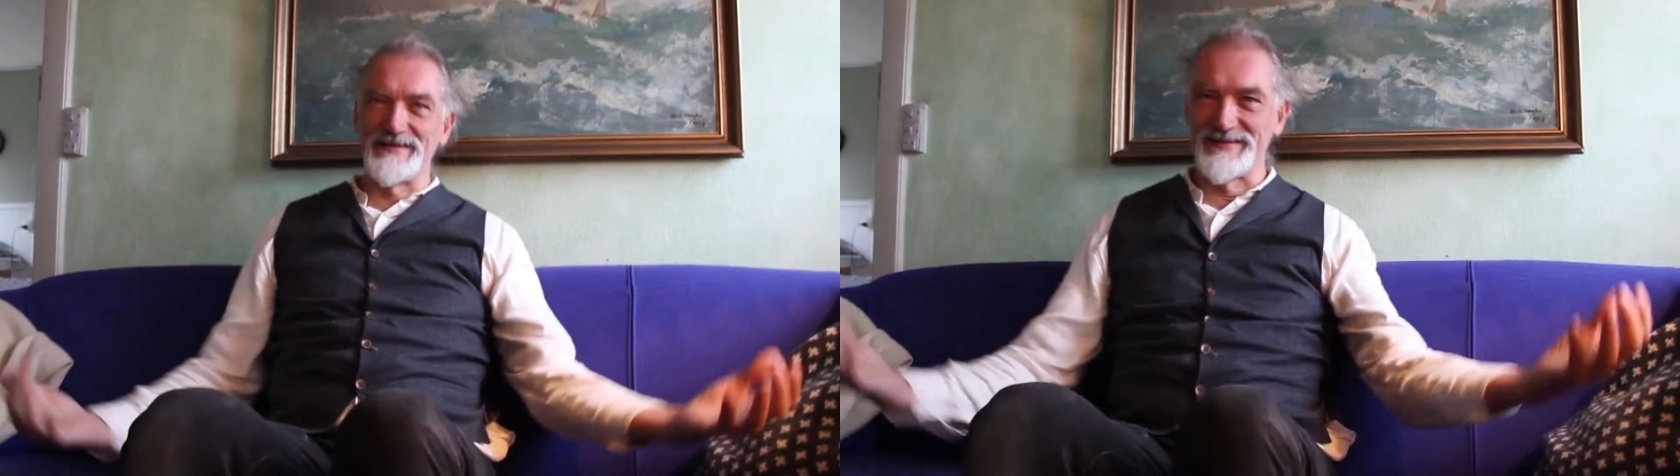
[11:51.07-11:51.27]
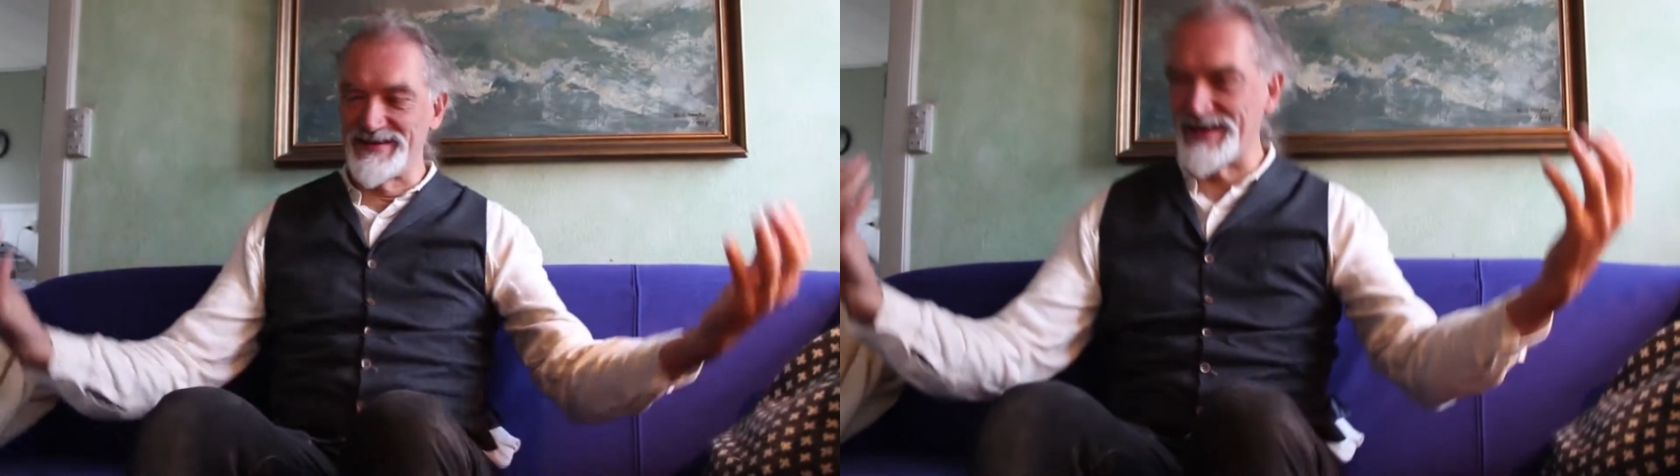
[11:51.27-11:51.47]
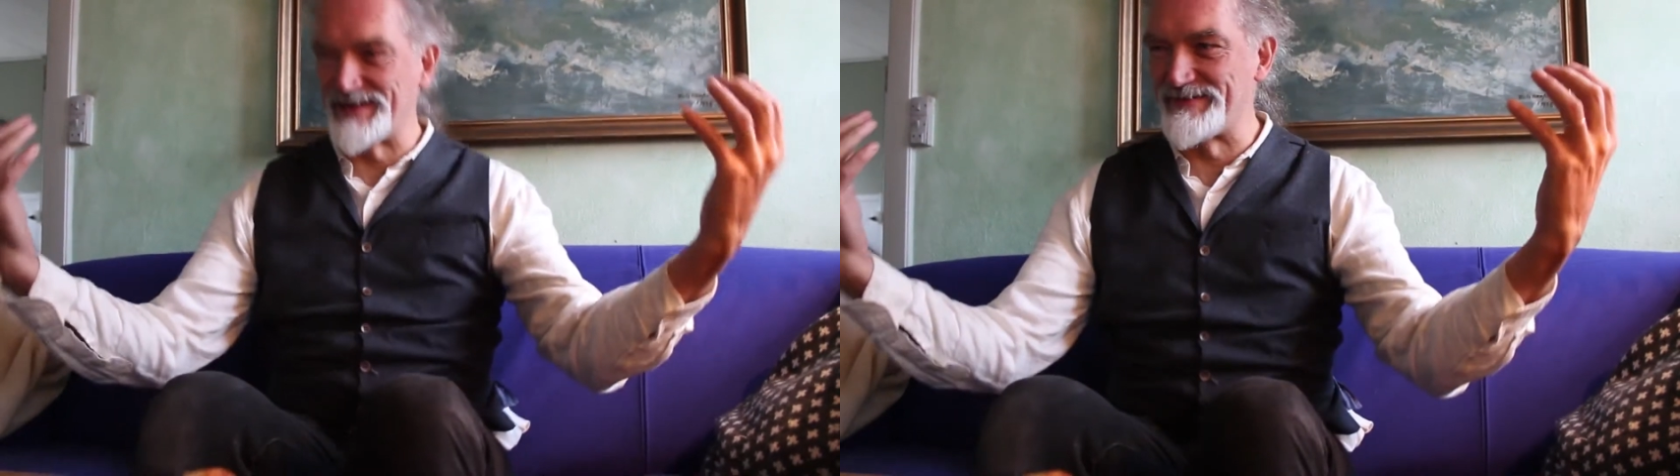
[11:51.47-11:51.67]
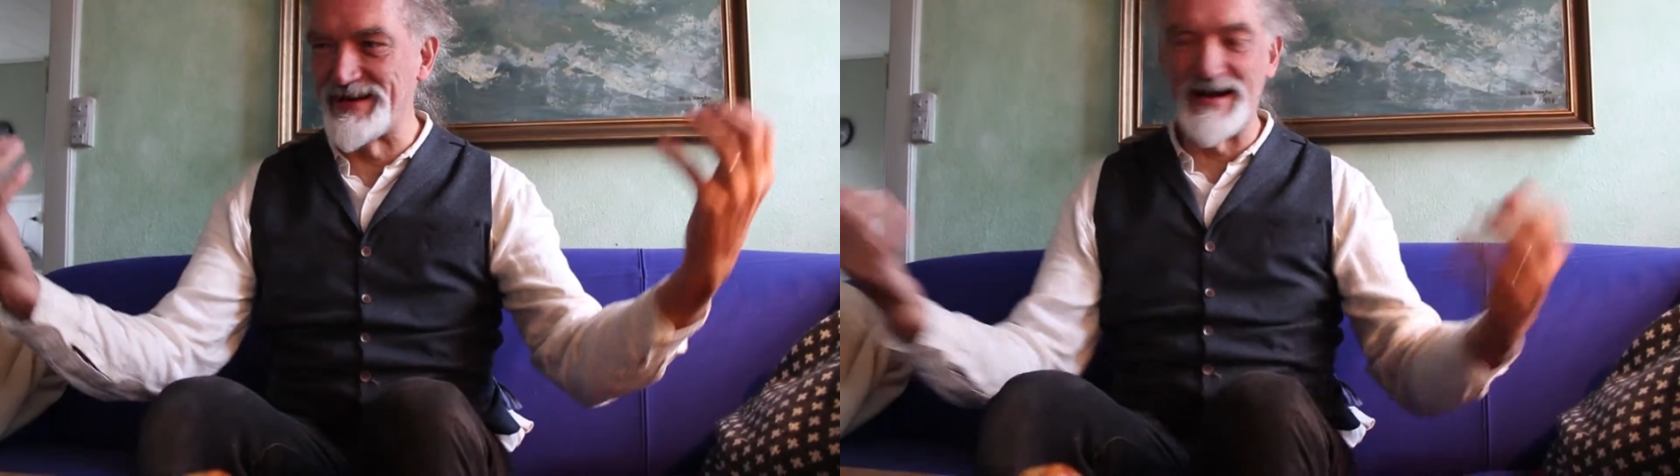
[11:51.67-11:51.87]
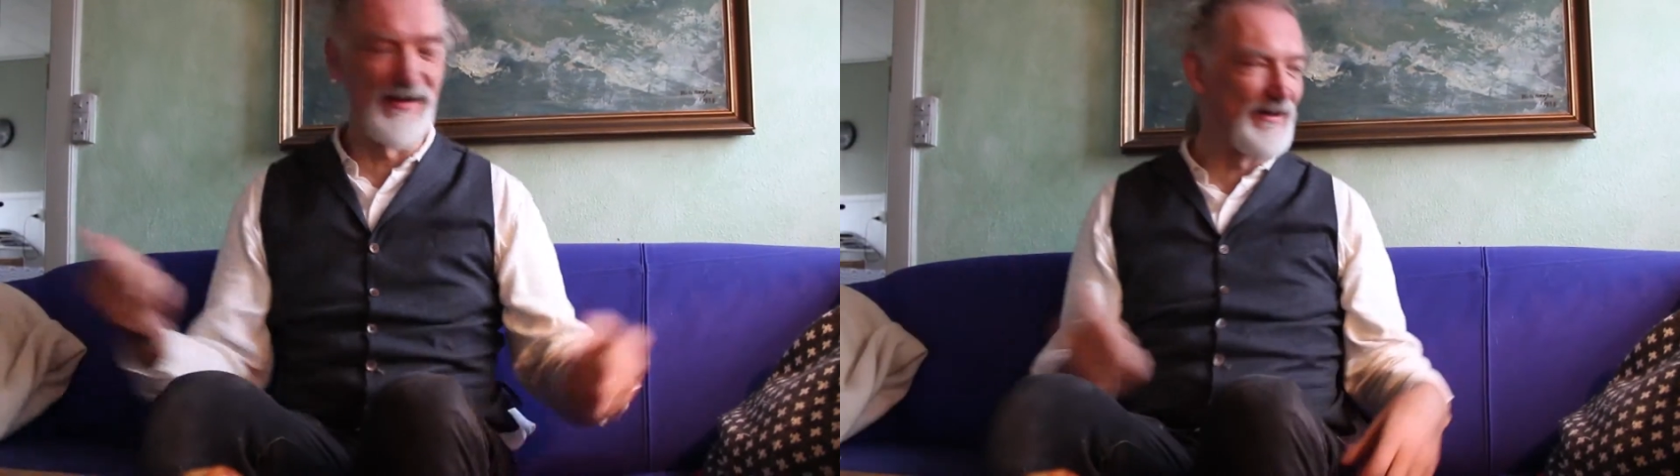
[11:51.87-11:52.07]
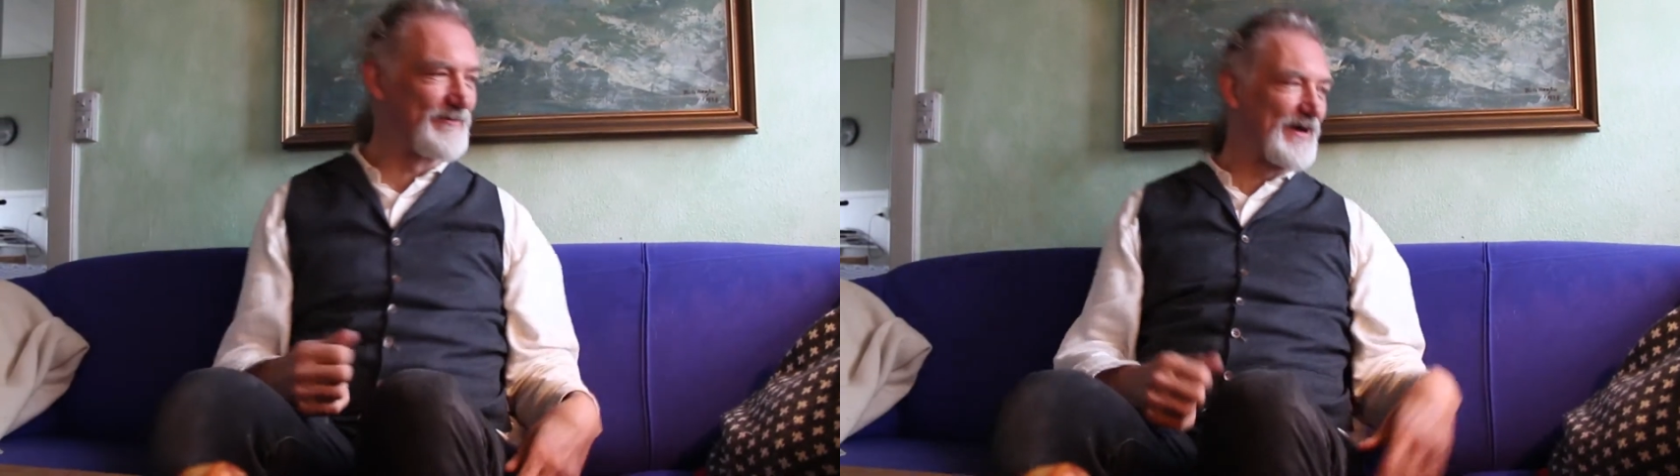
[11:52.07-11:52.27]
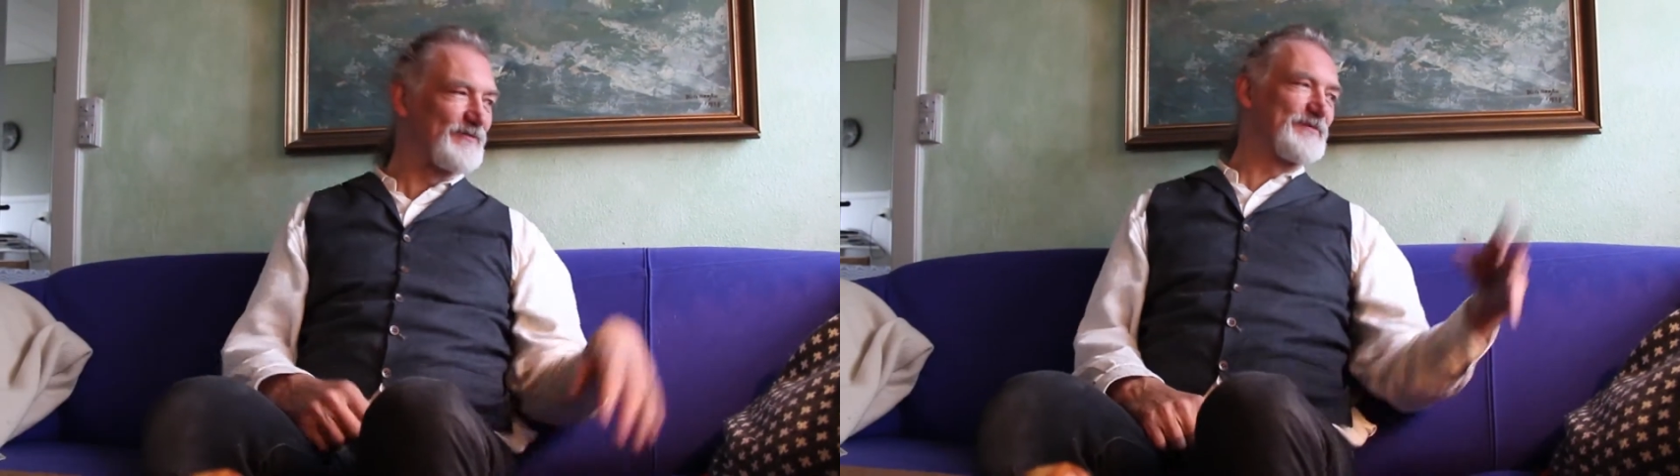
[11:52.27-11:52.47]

and carry around